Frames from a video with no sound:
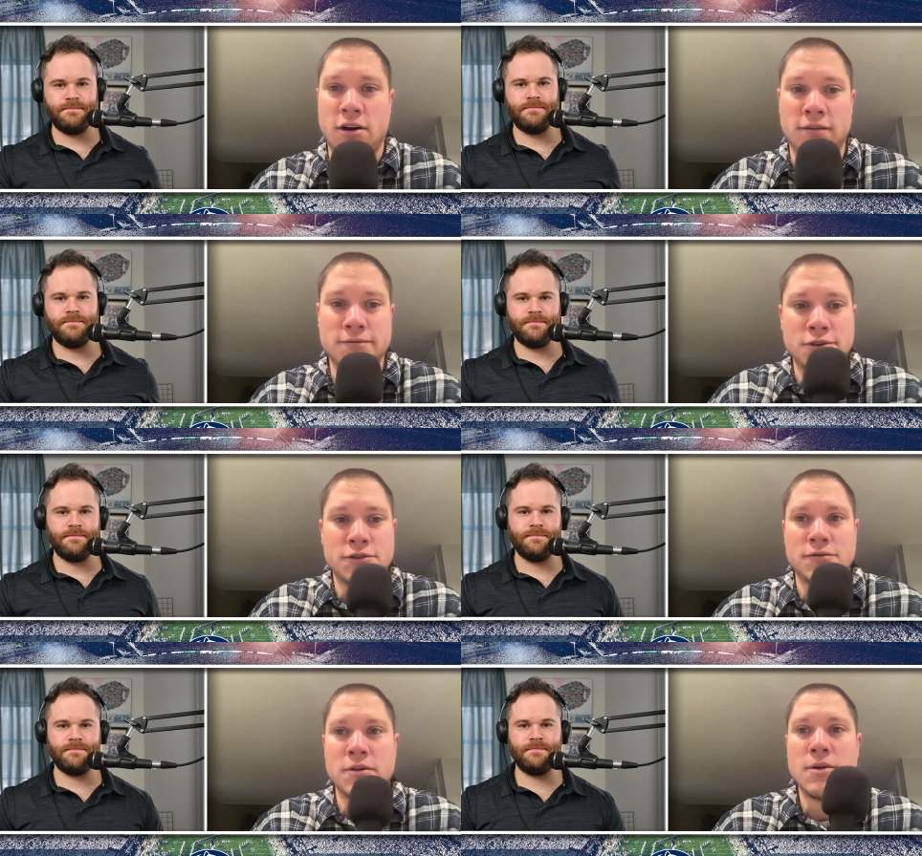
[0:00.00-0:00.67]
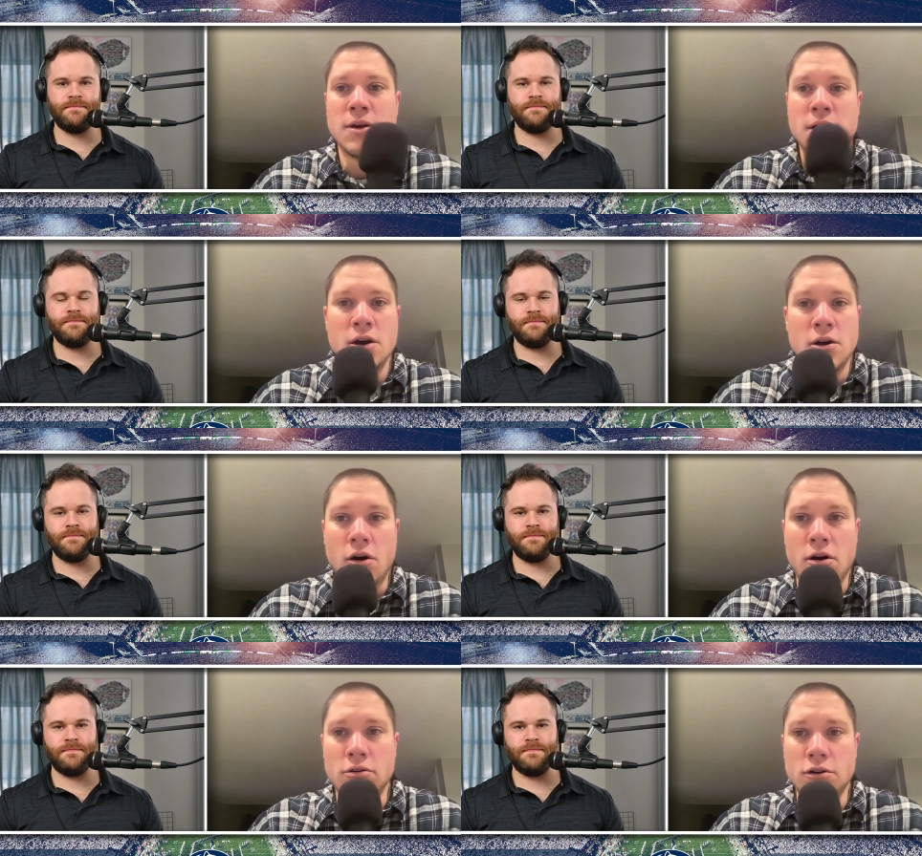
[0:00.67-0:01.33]
Speaker 1: had offers from
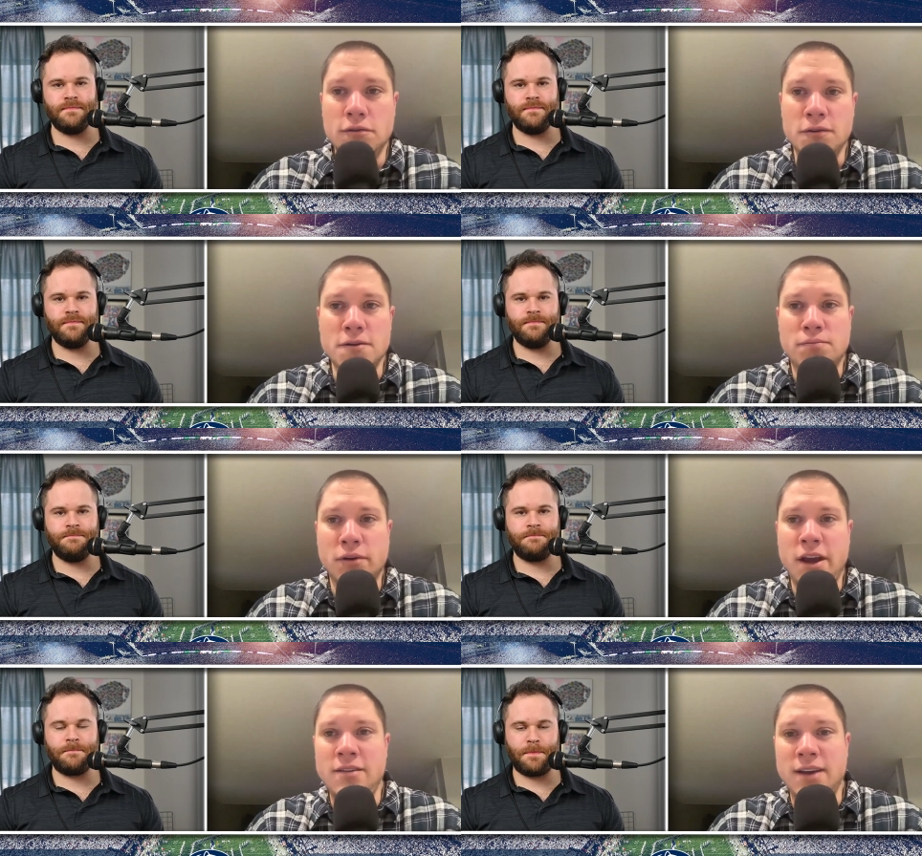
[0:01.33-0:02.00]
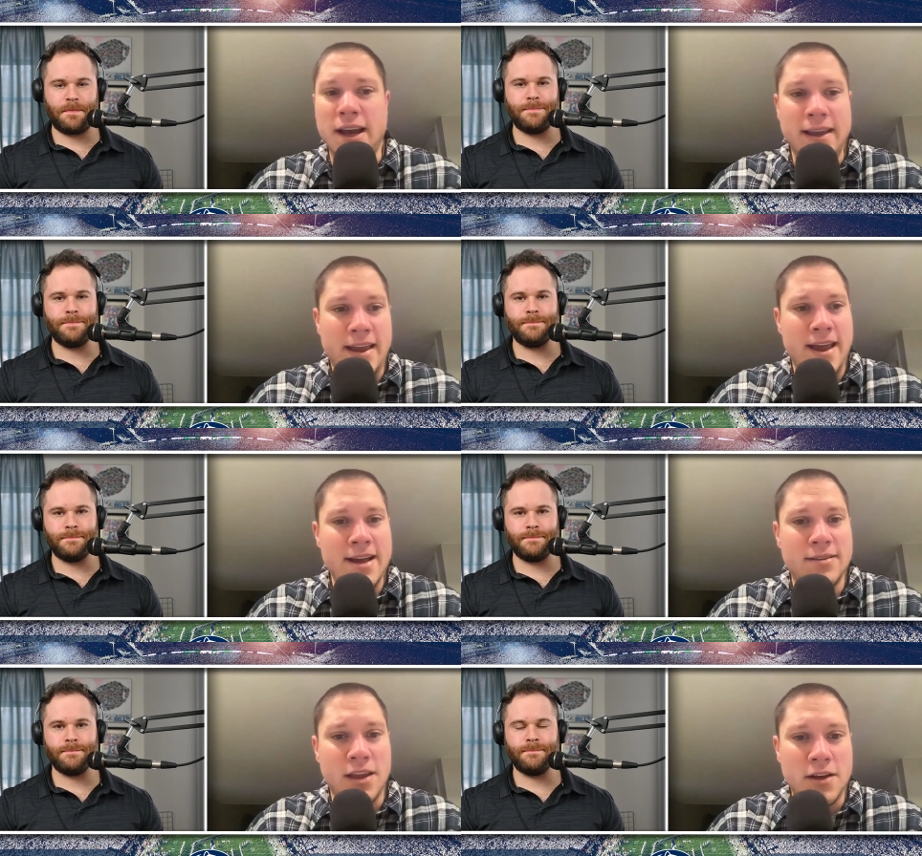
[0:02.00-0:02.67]
all over the place. I
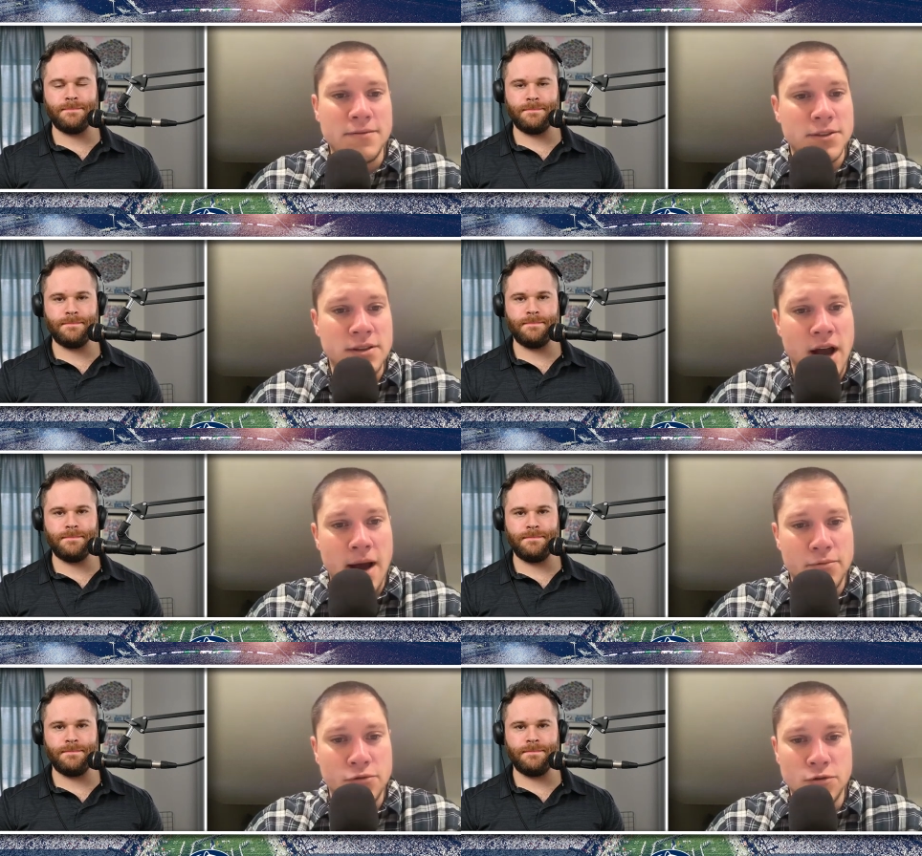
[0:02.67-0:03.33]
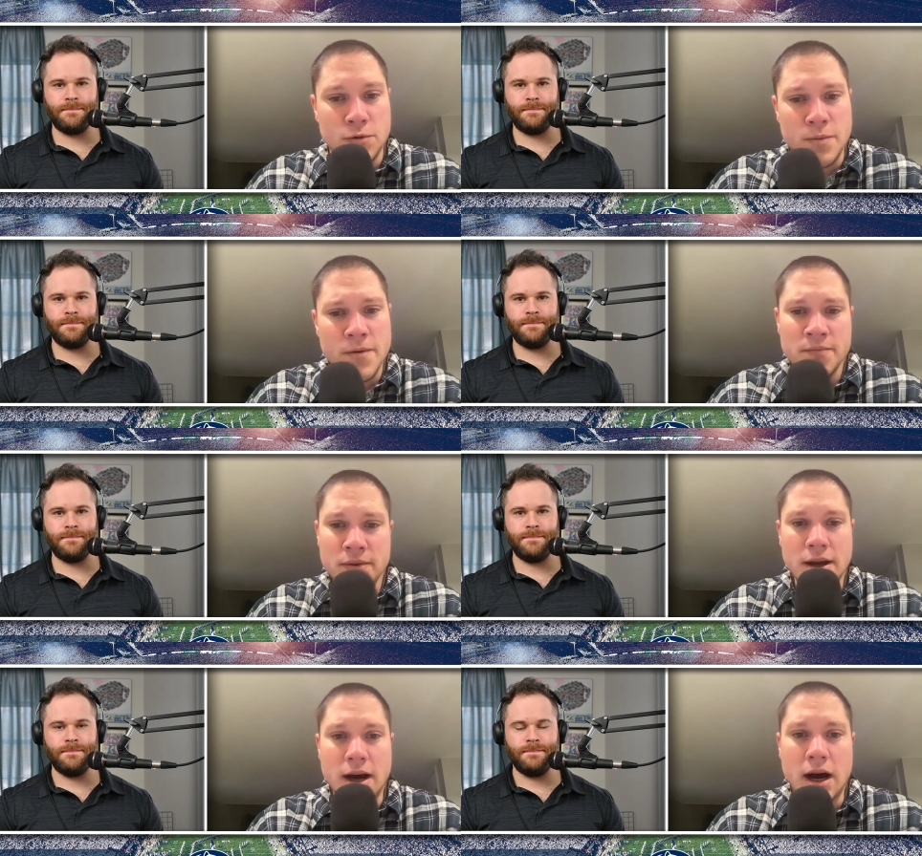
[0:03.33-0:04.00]
can't think of his top group
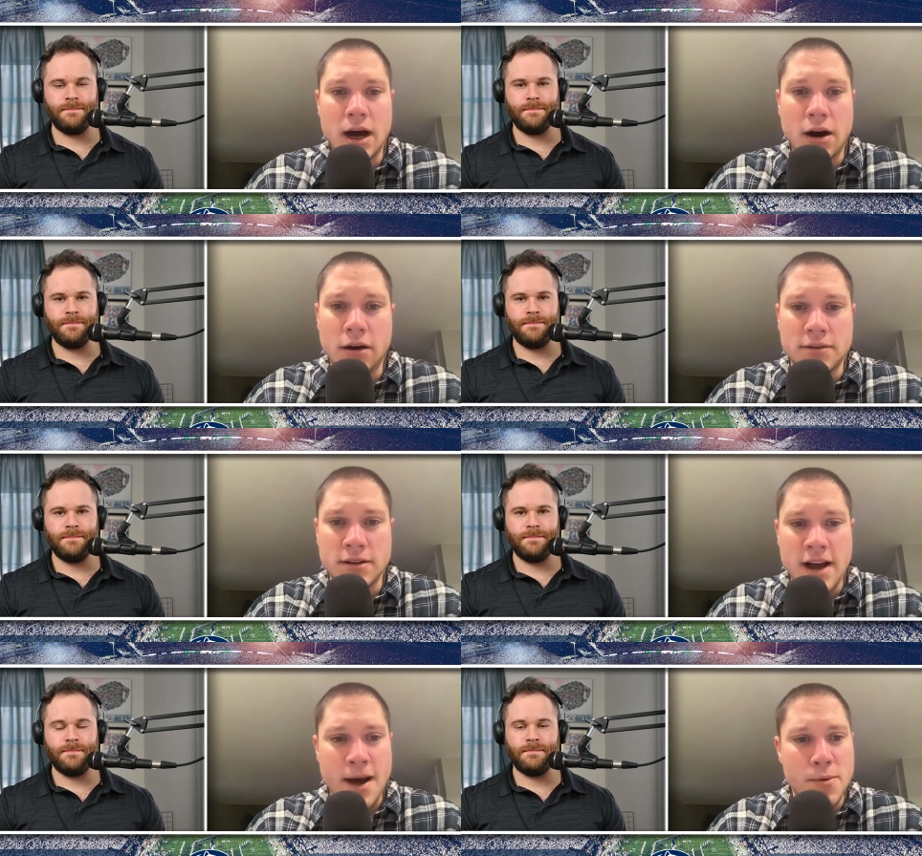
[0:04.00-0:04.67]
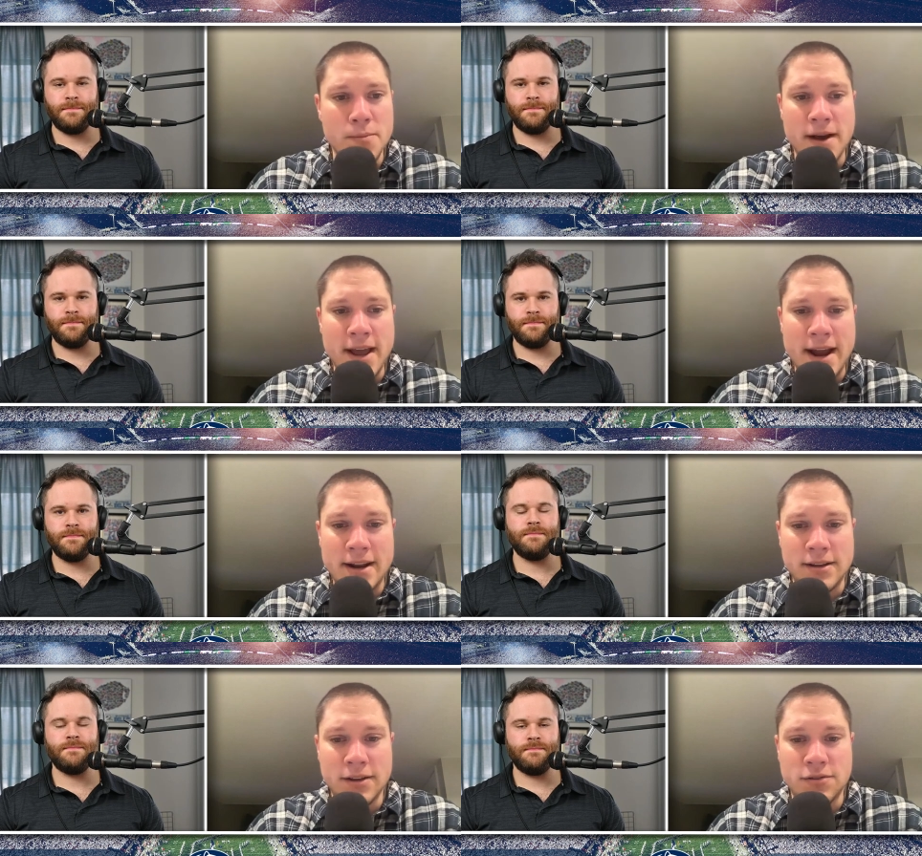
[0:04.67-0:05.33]
off the top of my head
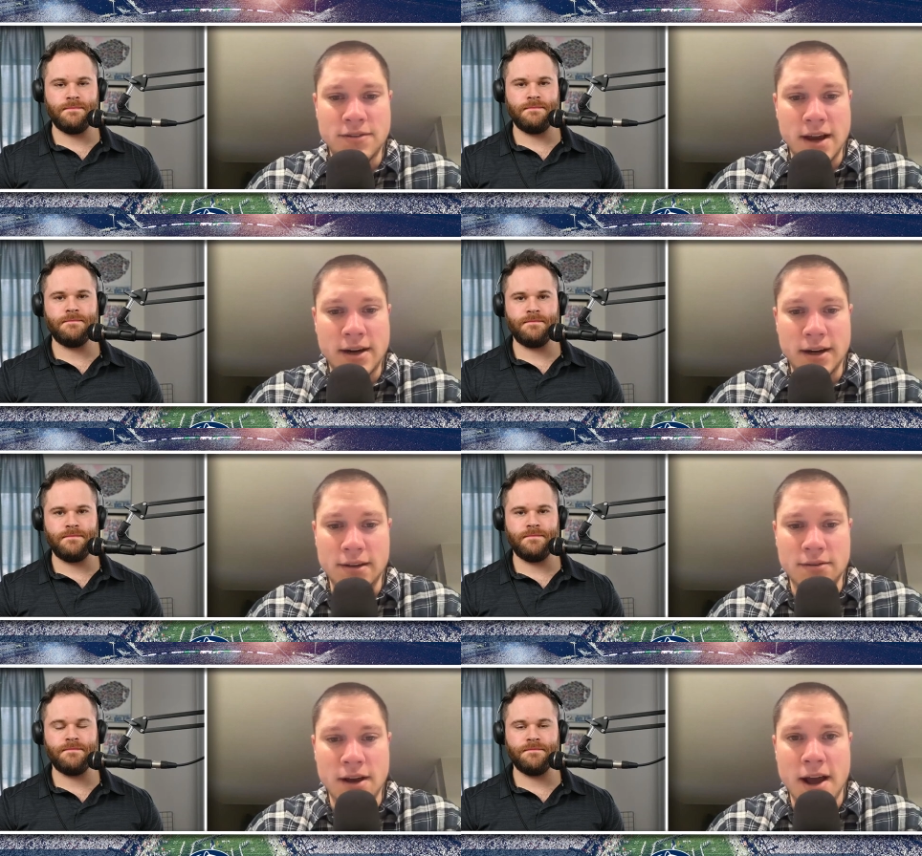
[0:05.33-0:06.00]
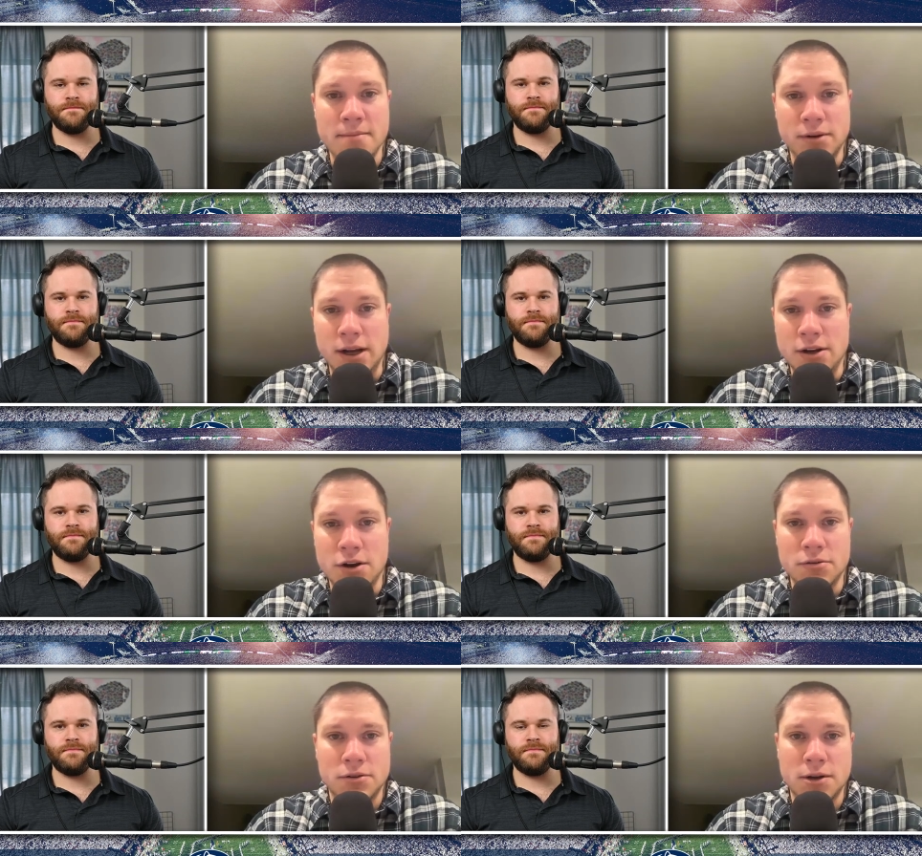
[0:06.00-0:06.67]
at this second in time, but I
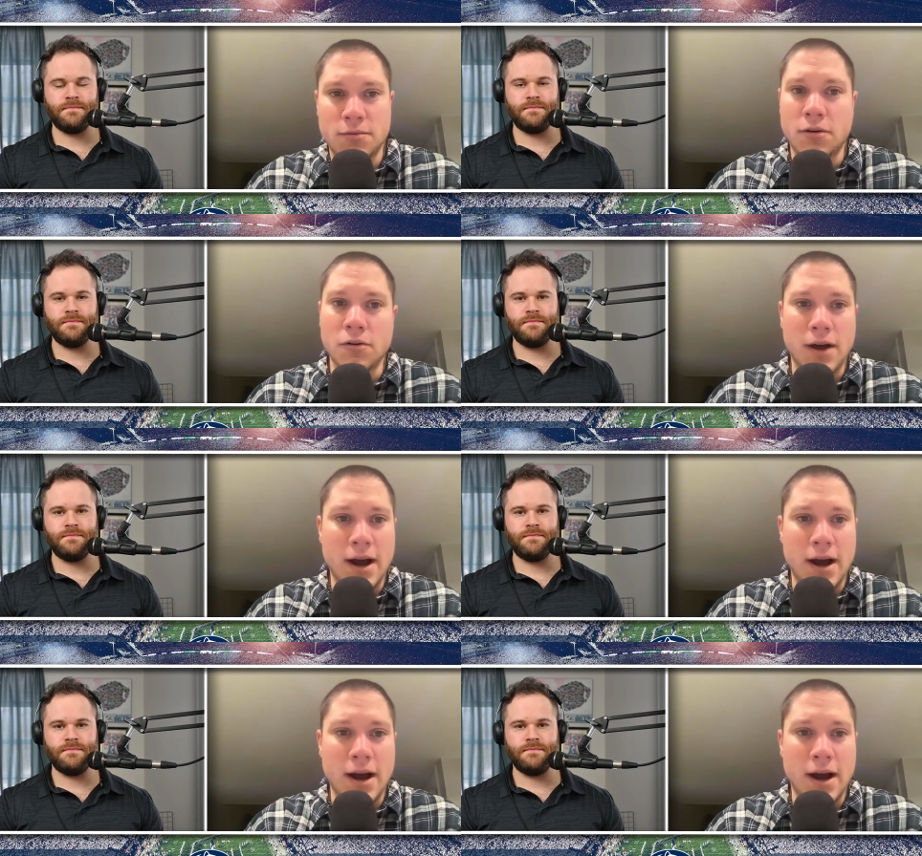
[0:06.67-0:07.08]
know that there were a